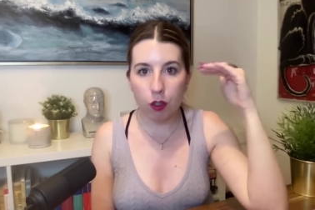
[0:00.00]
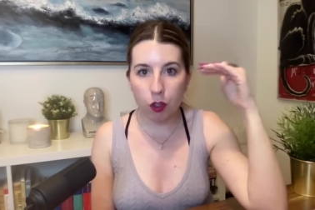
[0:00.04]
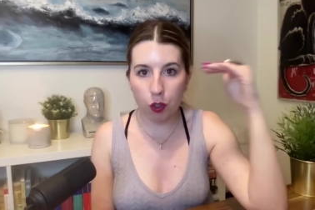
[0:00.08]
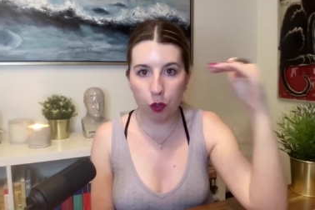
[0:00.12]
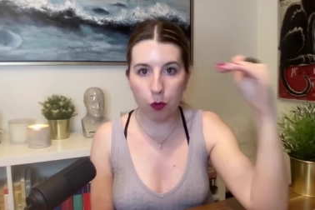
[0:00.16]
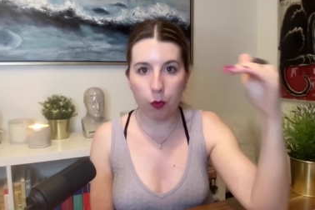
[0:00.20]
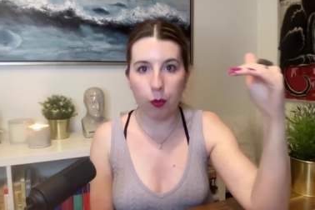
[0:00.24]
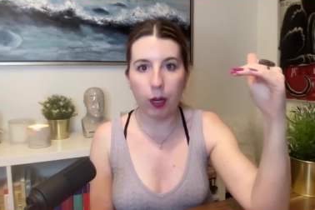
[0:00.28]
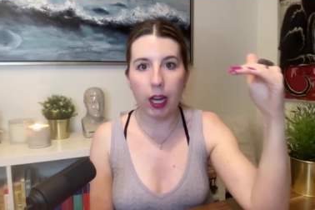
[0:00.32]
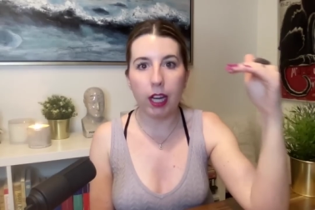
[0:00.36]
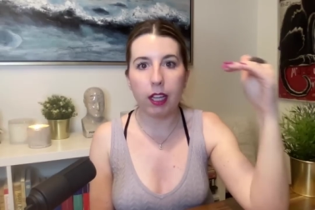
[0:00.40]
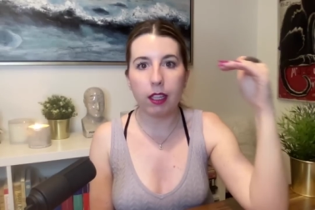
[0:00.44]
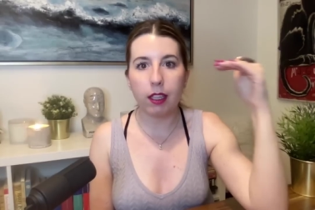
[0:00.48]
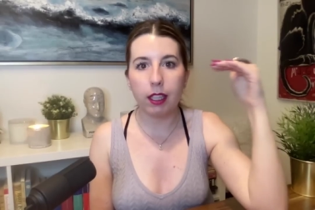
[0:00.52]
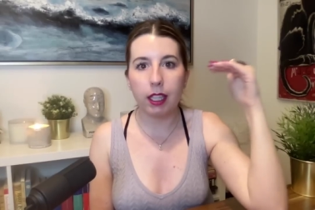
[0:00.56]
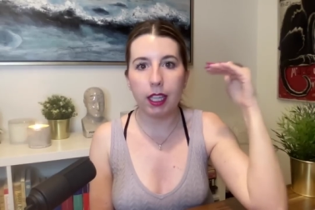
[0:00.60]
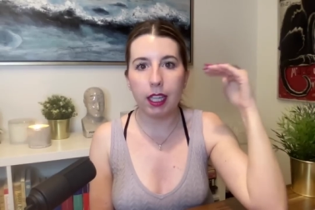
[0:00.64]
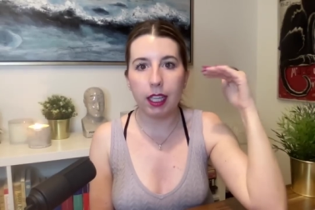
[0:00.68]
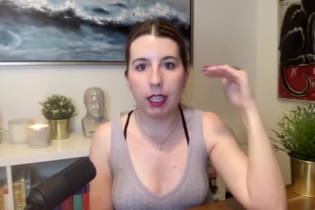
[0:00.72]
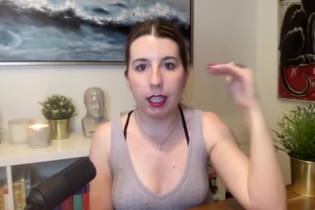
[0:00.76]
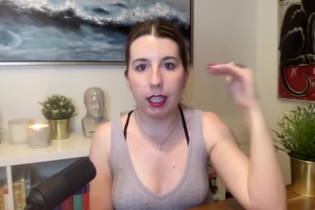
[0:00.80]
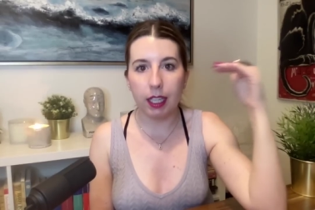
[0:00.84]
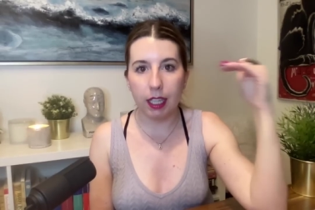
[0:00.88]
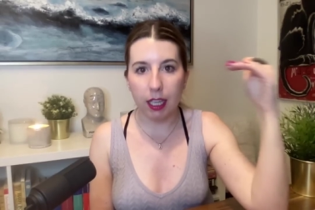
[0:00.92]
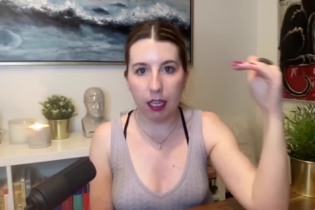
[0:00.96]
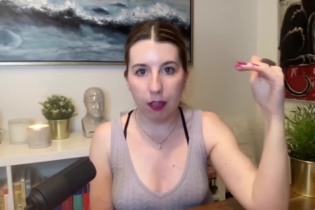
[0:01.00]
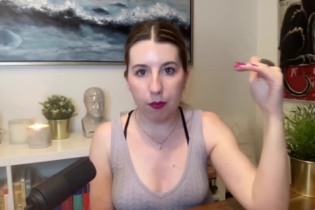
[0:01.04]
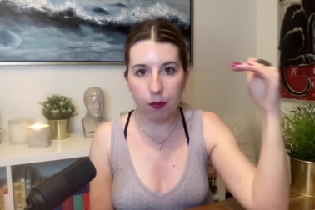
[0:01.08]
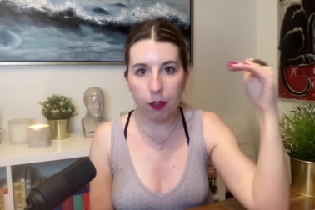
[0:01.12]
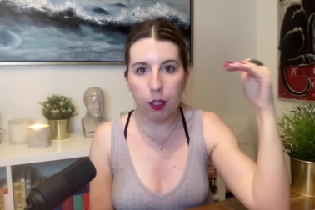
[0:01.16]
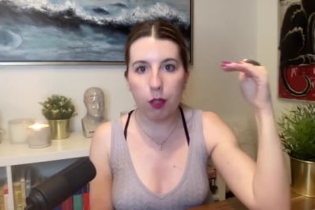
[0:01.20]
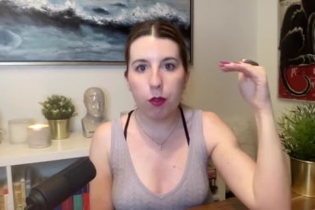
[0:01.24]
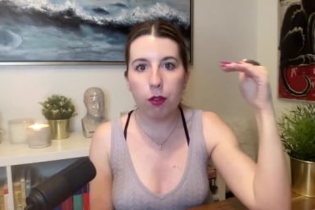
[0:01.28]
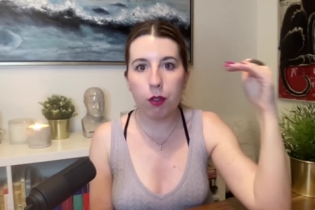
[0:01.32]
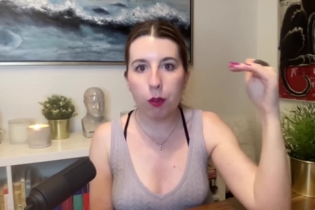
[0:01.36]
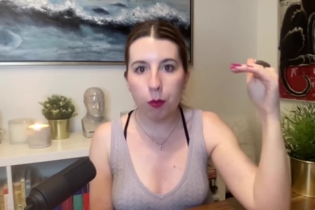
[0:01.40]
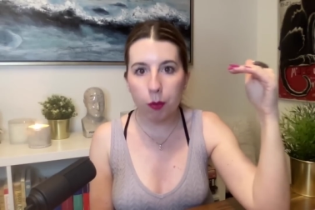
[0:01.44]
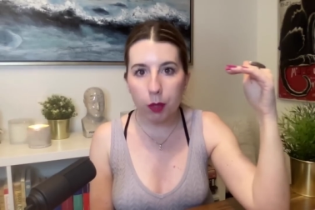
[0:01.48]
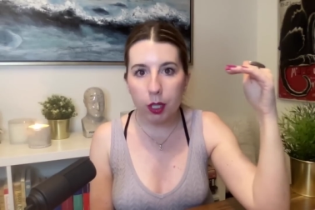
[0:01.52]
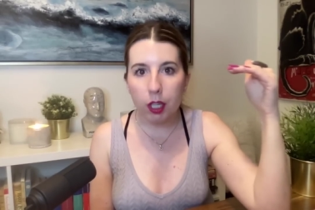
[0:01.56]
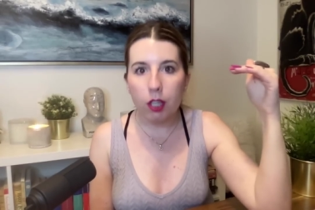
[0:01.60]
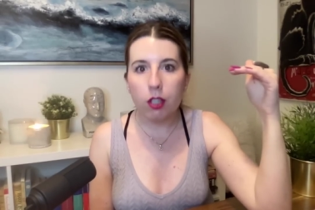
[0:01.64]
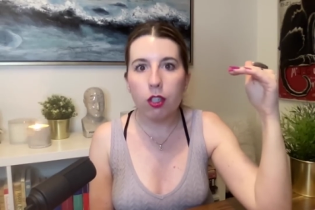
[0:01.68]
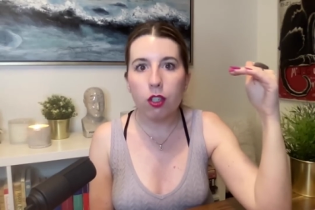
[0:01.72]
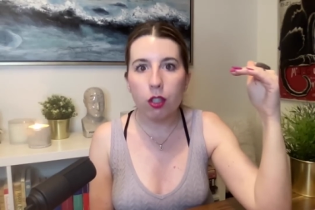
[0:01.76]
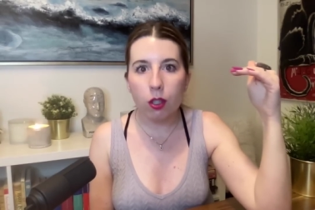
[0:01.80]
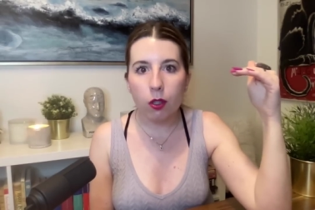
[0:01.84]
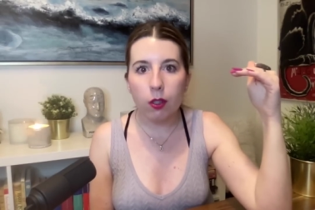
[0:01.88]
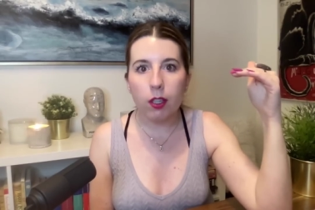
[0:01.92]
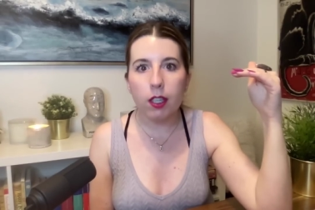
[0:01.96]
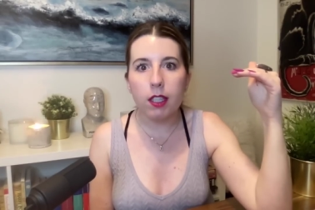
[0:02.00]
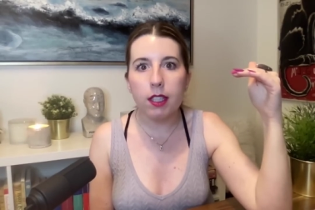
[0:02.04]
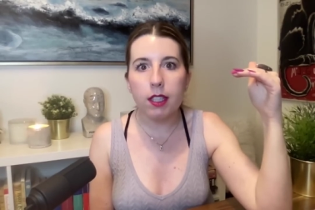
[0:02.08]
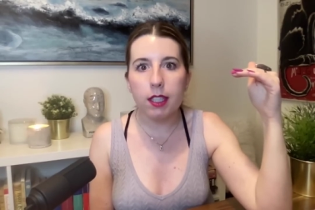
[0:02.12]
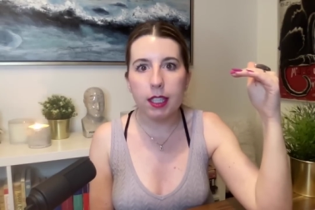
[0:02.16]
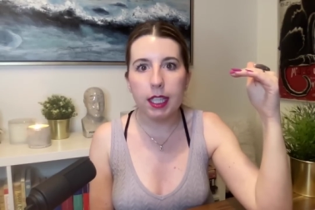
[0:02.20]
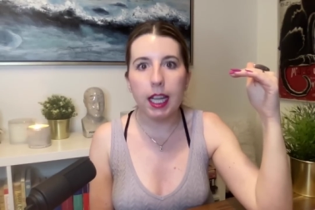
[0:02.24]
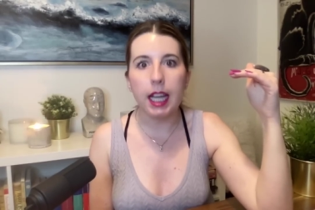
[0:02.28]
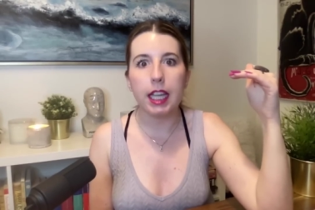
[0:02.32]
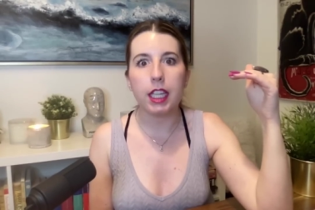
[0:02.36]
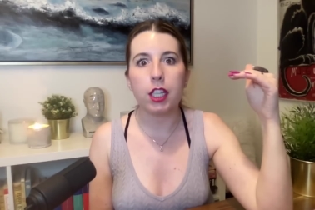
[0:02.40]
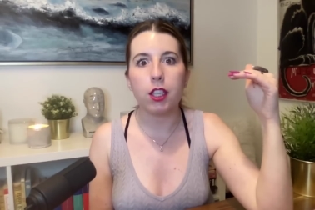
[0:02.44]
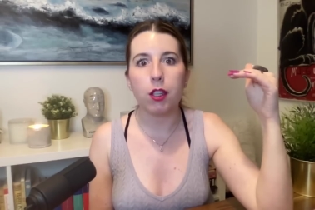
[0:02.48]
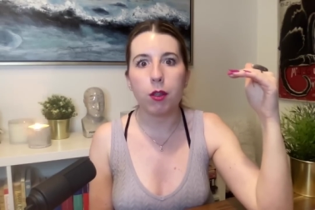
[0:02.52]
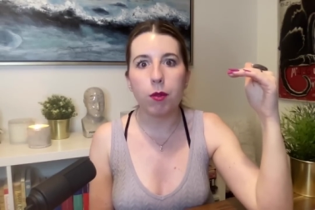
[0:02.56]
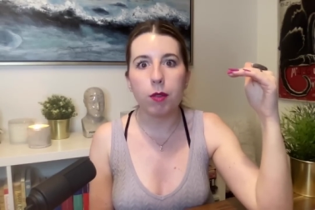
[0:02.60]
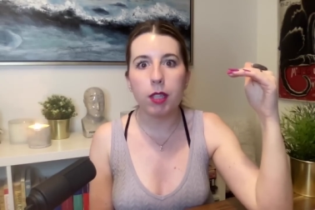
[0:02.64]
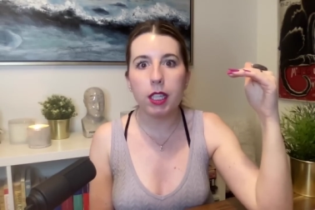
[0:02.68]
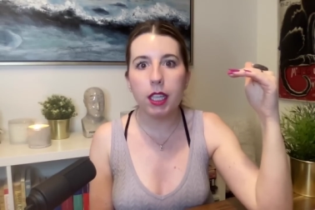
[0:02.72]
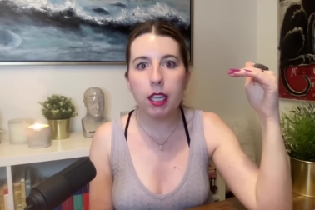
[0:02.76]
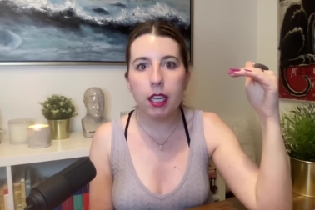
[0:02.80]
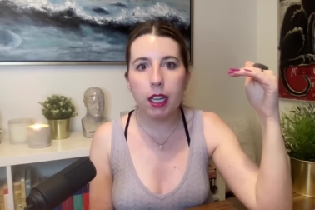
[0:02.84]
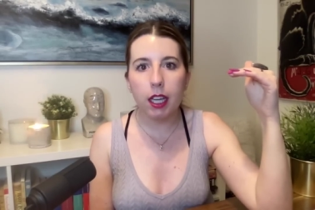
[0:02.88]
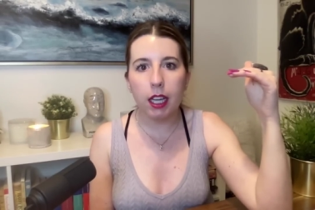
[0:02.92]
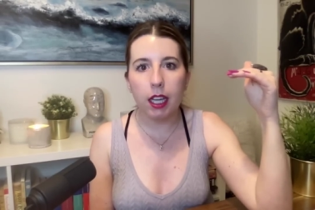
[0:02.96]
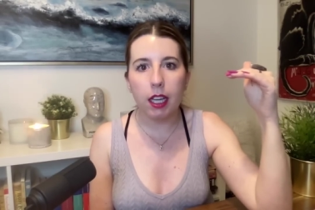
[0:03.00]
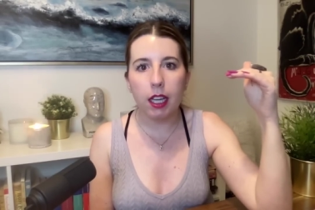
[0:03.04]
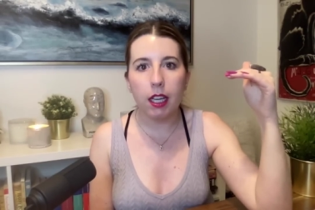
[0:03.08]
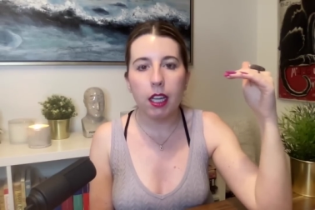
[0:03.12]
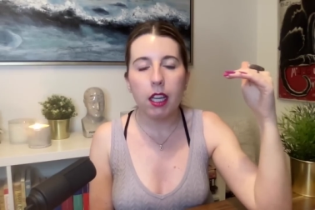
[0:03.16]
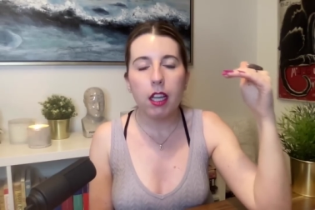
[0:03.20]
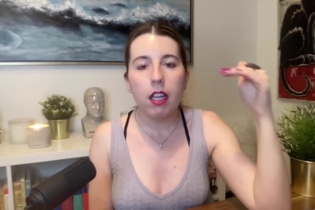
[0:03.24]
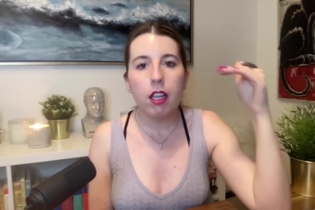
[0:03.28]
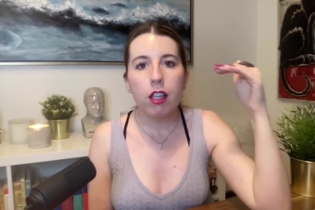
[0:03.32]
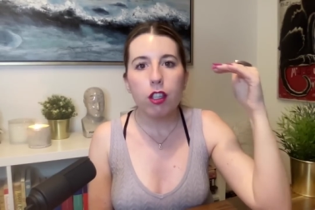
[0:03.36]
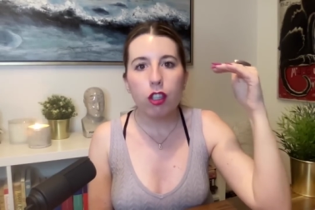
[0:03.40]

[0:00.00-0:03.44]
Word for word: directly give you the reassurance that you need